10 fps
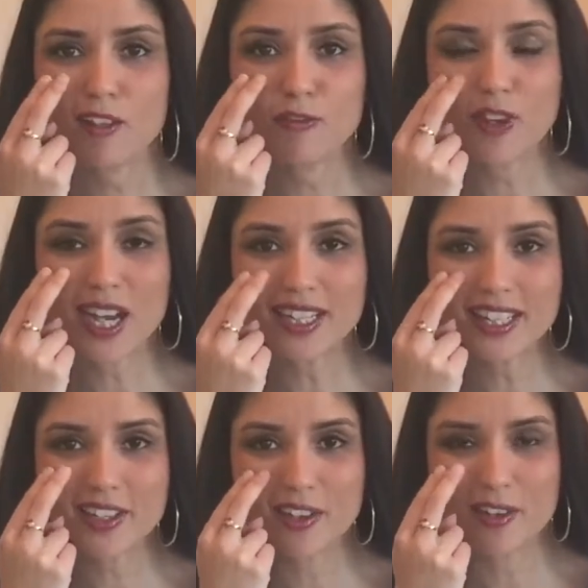I'll
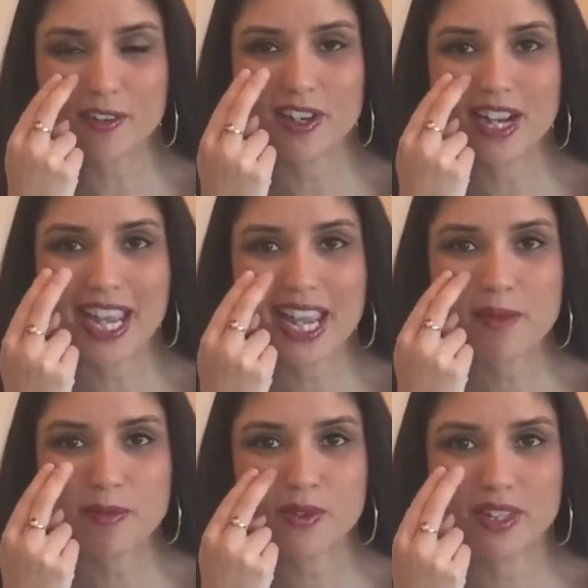finally know that I
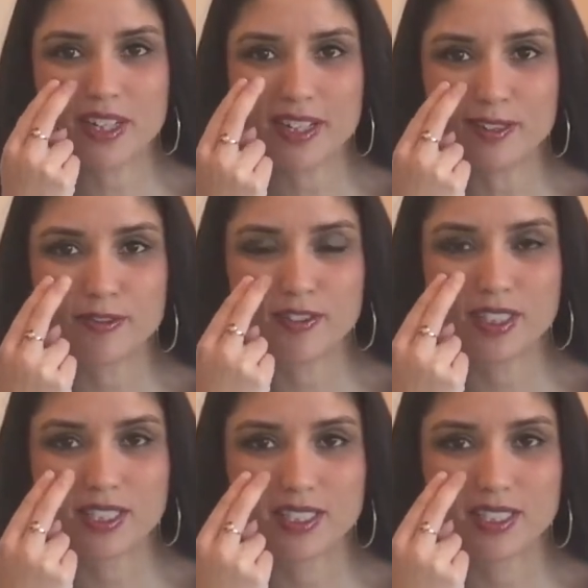am good enough.